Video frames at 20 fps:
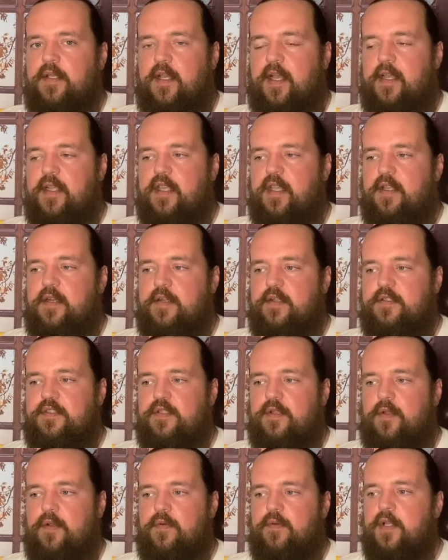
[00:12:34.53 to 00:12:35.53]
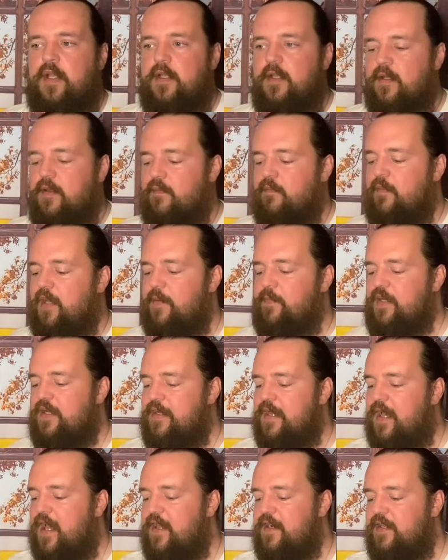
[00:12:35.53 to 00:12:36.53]
I get it. So maybe
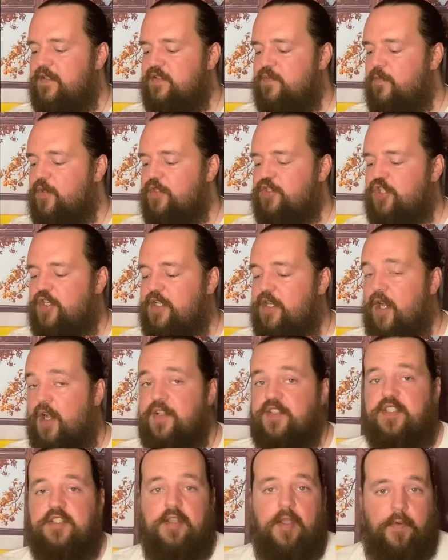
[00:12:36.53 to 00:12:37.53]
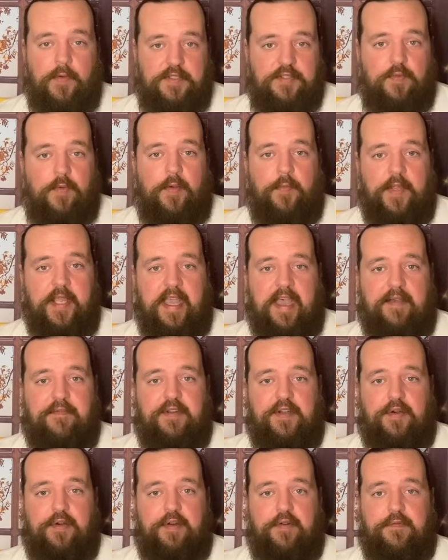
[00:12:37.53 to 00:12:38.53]
not as much gusto as what we have
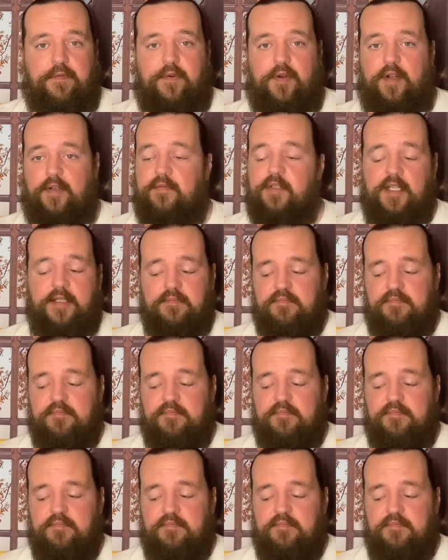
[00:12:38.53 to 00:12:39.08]
here in the front.